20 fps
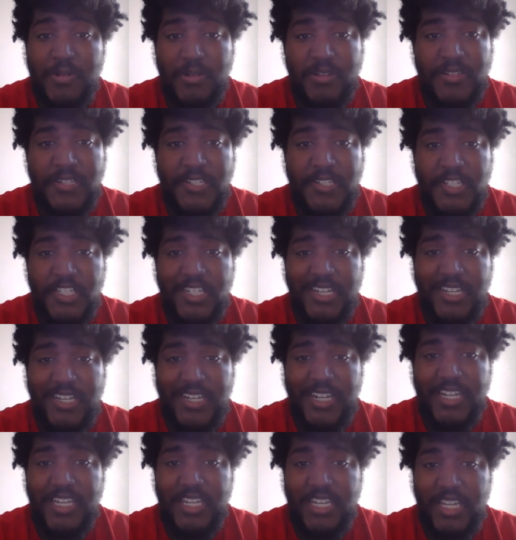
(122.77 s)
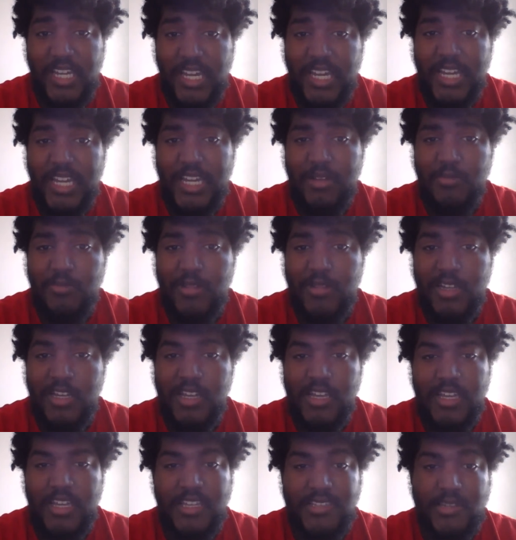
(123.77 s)
a good chunk of that game
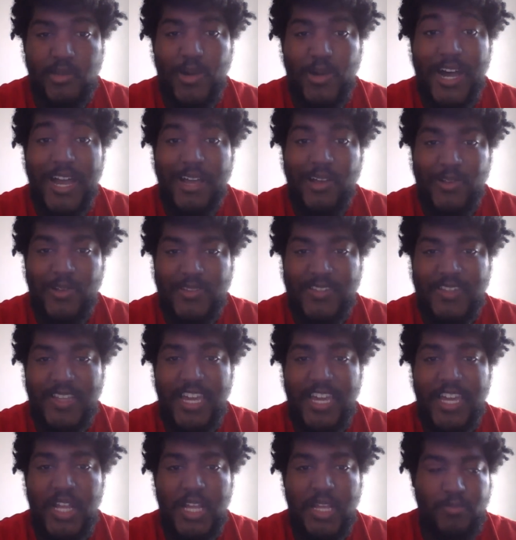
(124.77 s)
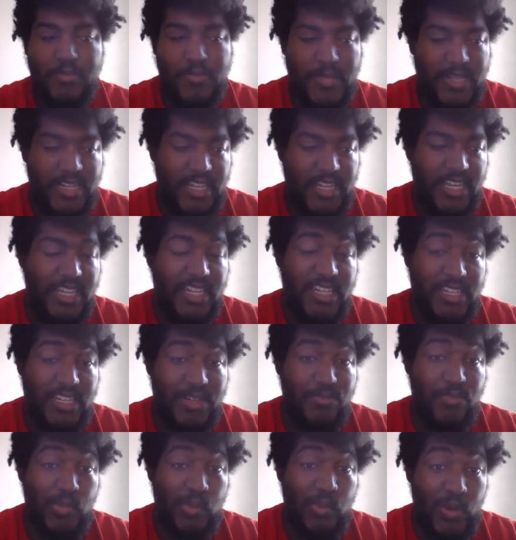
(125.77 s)
against Ohio State, but they ended
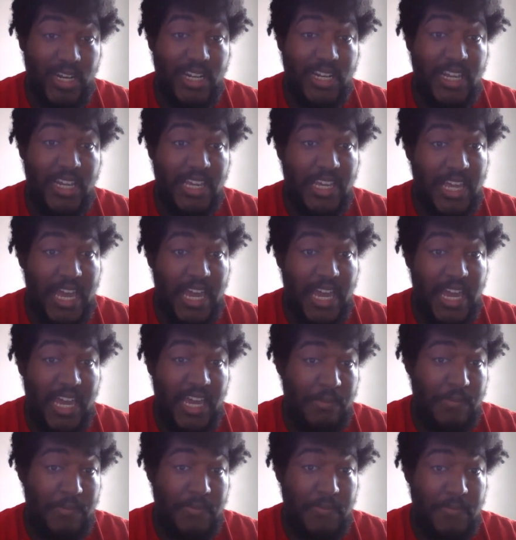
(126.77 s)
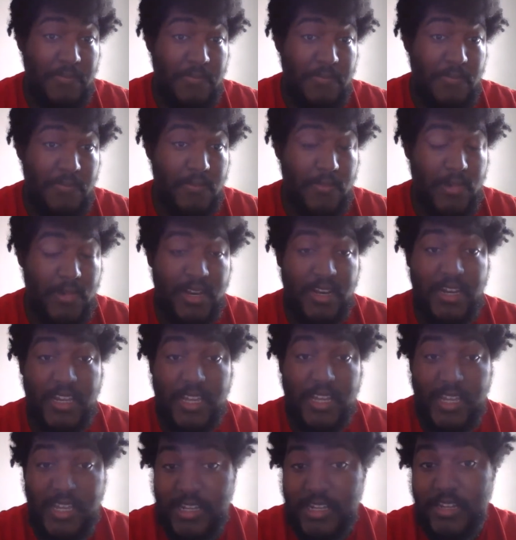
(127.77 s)
up winning the game. And
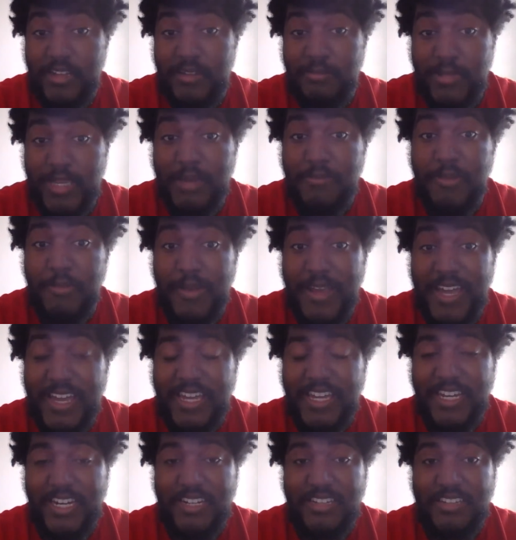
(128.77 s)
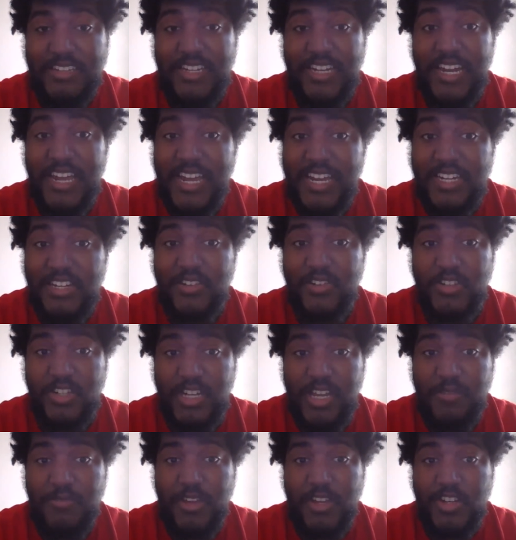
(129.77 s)
they ended up coming back here to the national
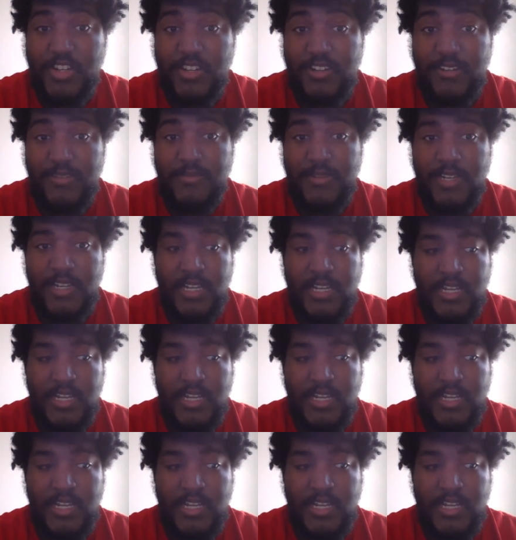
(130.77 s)
championship